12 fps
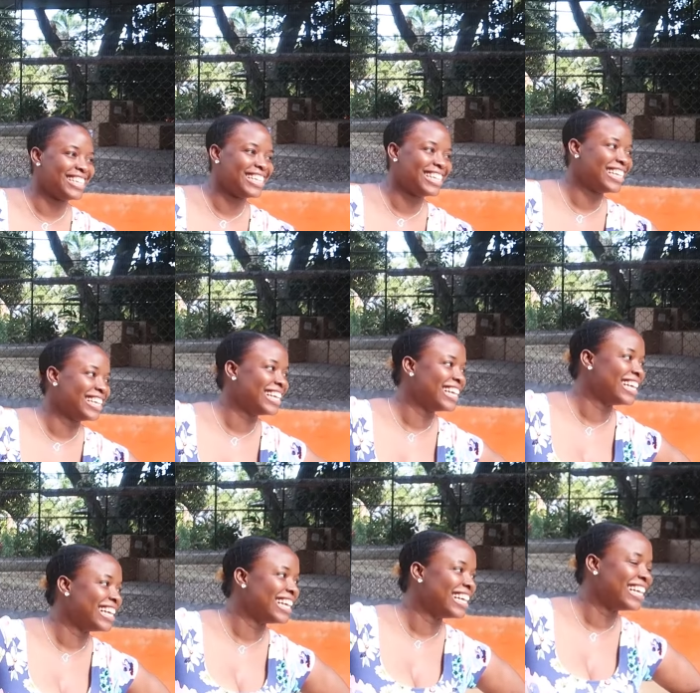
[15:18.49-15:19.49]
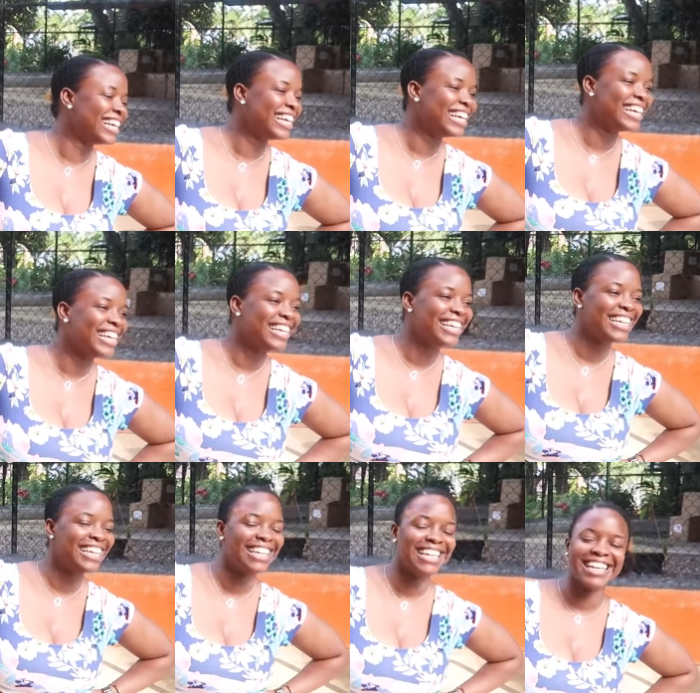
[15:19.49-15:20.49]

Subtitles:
[no speech]